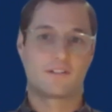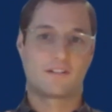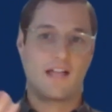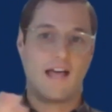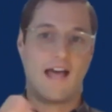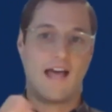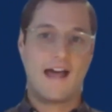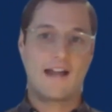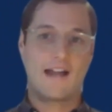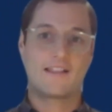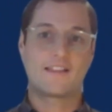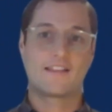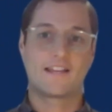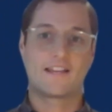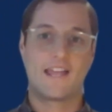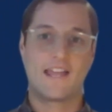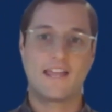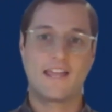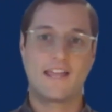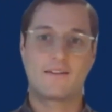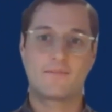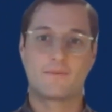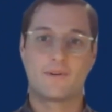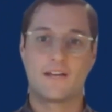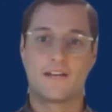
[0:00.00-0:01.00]
out of the
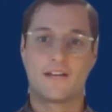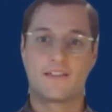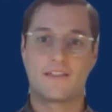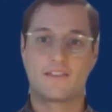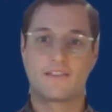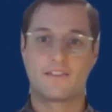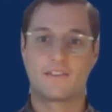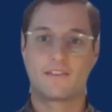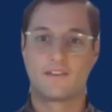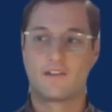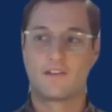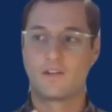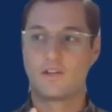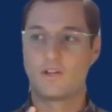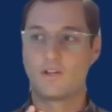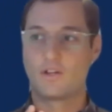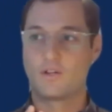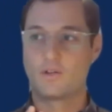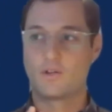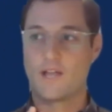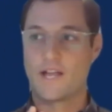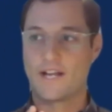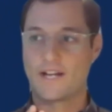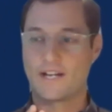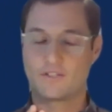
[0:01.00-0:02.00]
gate with
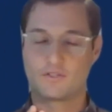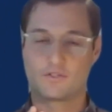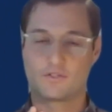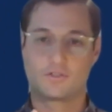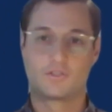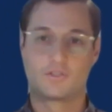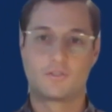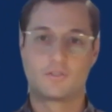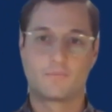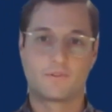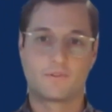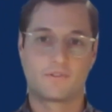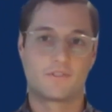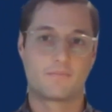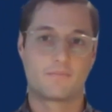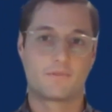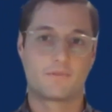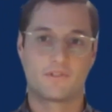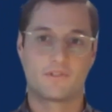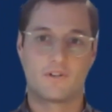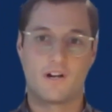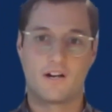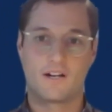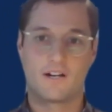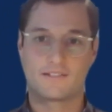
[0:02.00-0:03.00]
a super, super
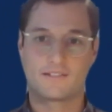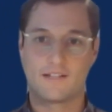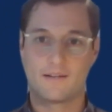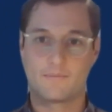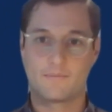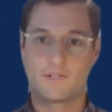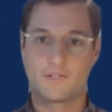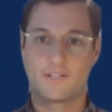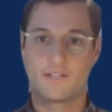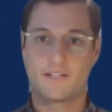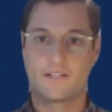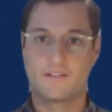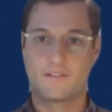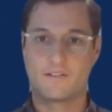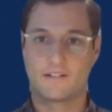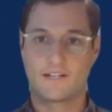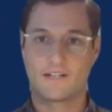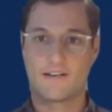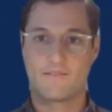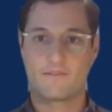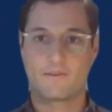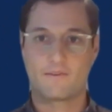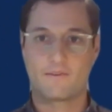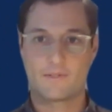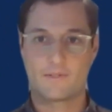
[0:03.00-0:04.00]
strong assumption that you can
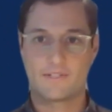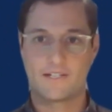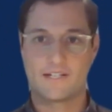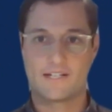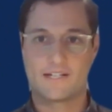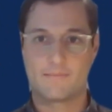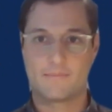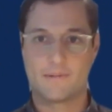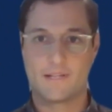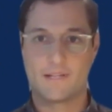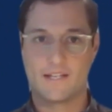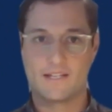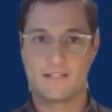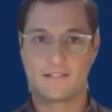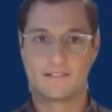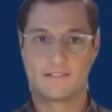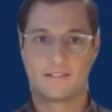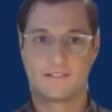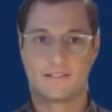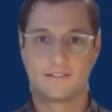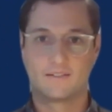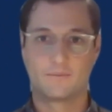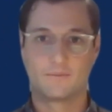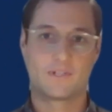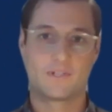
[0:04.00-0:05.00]
get from your CDP,
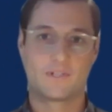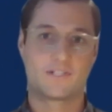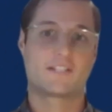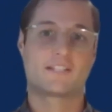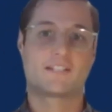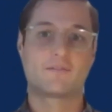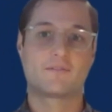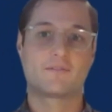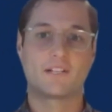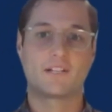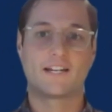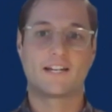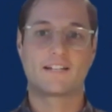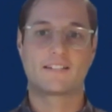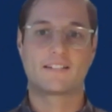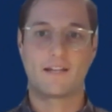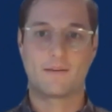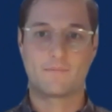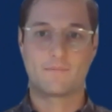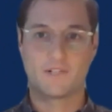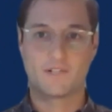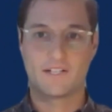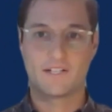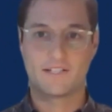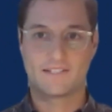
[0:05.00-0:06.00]
which isn't really an
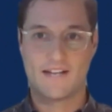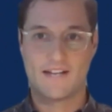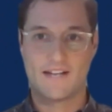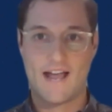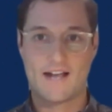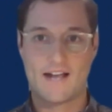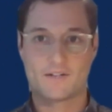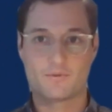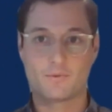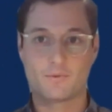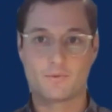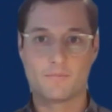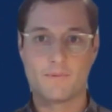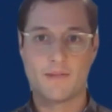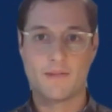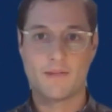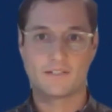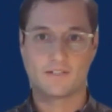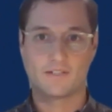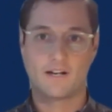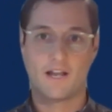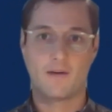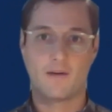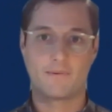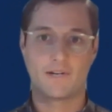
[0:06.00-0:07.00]
assumption, it's an actual based
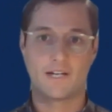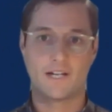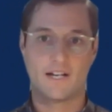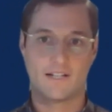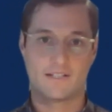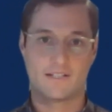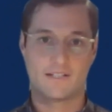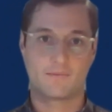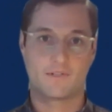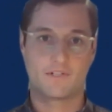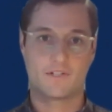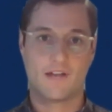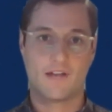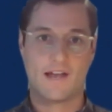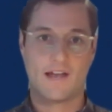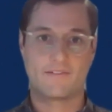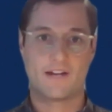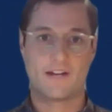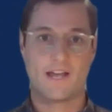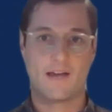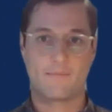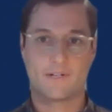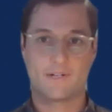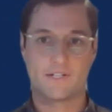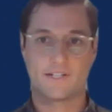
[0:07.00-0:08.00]
on how many customers you have
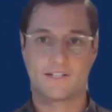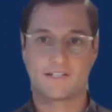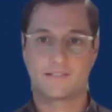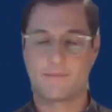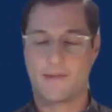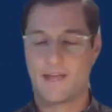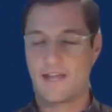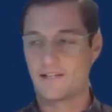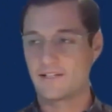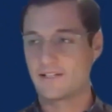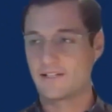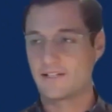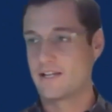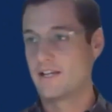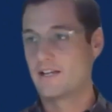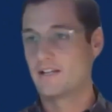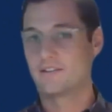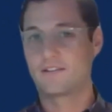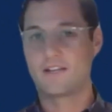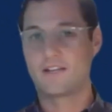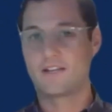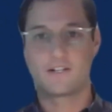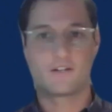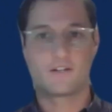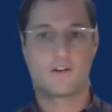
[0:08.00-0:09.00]
and how much they spend,
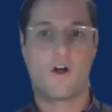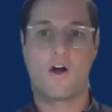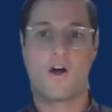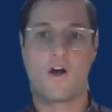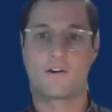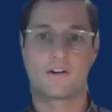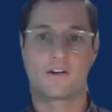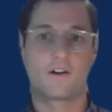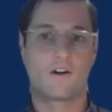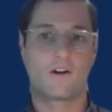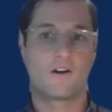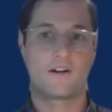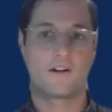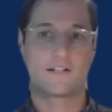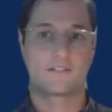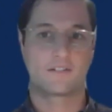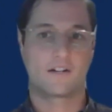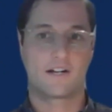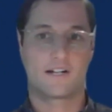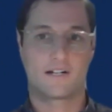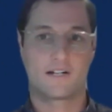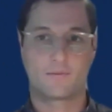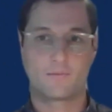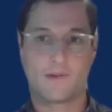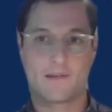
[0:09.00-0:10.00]
then you're already
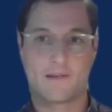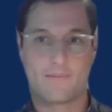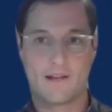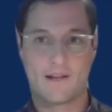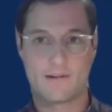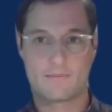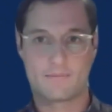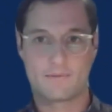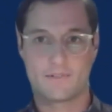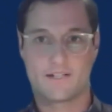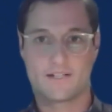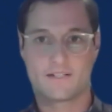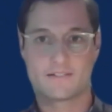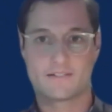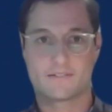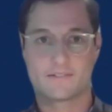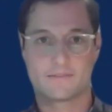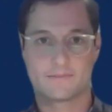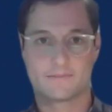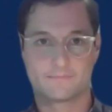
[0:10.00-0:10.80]
starting in a way better place.